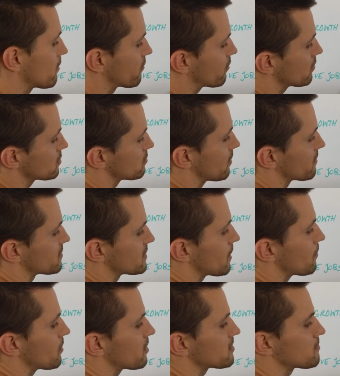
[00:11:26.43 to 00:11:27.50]
then of course you have
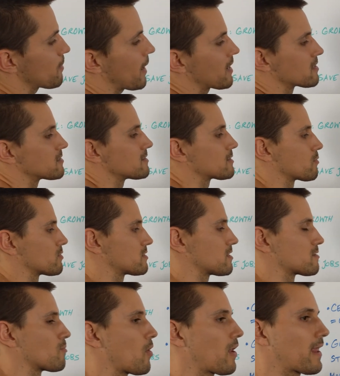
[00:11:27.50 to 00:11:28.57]
stimulus packages, which
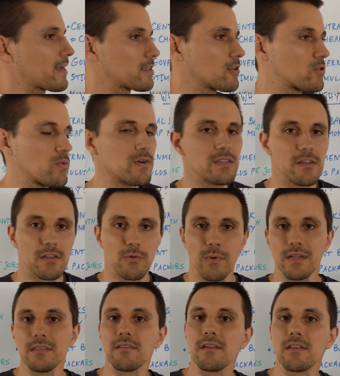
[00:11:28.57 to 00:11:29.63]
is more like the
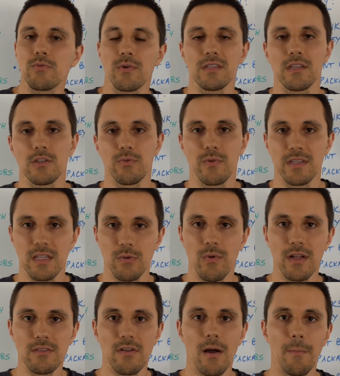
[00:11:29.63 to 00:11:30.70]
2020,
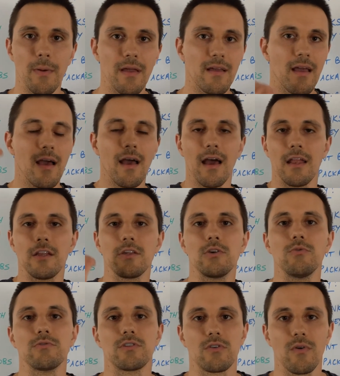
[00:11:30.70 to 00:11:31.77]
2021 topic. In a
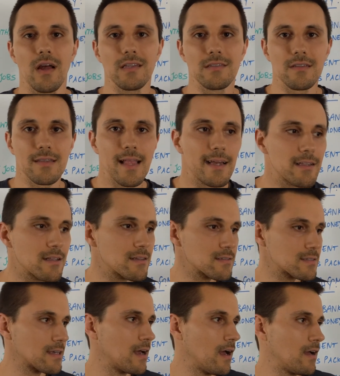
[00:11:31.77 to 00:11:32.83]
huge crisis like
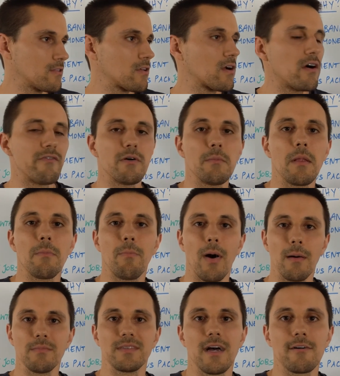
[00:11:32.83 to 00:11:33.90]
this, the government
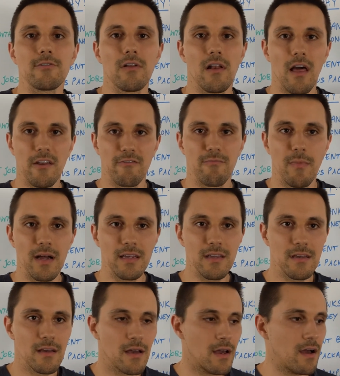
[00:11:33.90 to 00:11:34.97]
pumps out a lot of
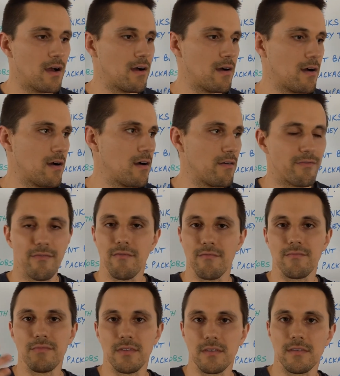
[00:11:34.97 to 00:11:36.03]
money
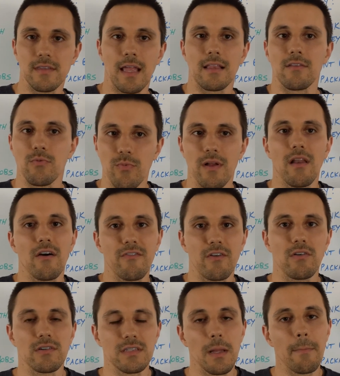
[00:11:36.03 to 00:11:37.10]
that will of
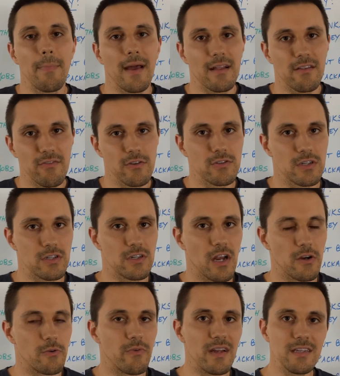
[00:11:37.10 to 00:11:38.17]
course impact future
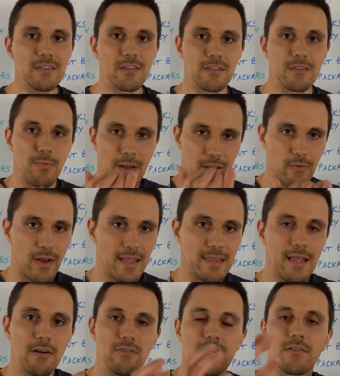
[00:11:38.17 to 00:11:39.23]
generations. But
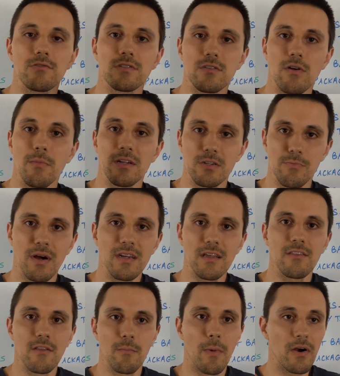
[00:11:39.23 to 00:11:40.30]
right now there is so much
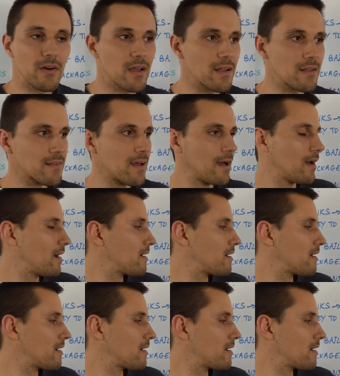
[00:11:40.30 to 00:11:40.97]
money in the market